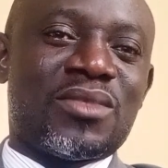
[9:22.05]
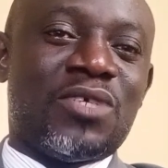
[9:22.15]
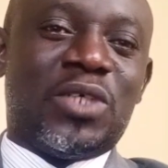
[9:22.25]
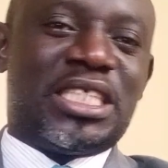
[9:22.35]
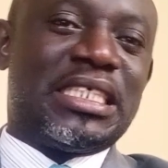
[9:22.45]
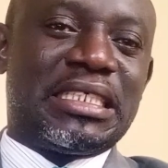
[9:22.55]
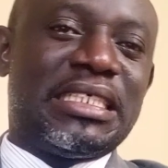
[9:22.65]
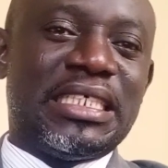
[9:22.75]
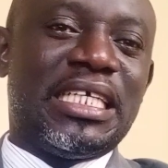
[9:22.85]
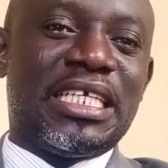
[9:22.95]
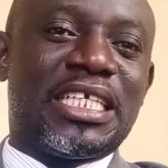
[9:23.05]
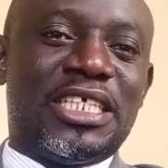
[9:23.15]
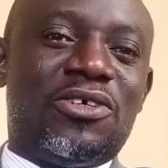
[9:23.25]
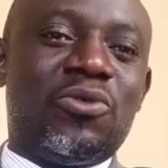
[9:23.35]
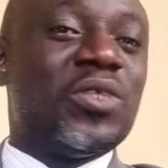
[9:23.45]
which is
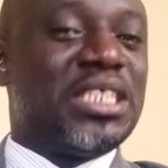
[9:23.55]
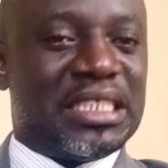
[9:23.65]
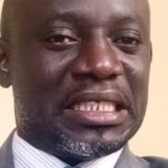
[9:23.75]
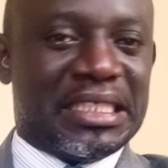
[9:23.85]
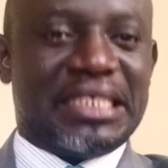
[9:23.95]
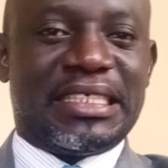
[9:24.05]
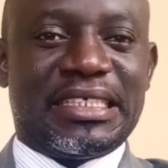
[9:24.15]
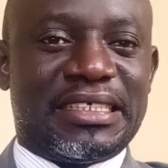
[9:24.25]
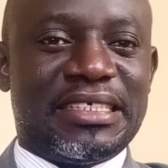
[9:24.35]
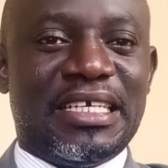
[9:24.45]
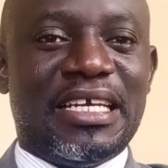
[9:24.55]
the thesis.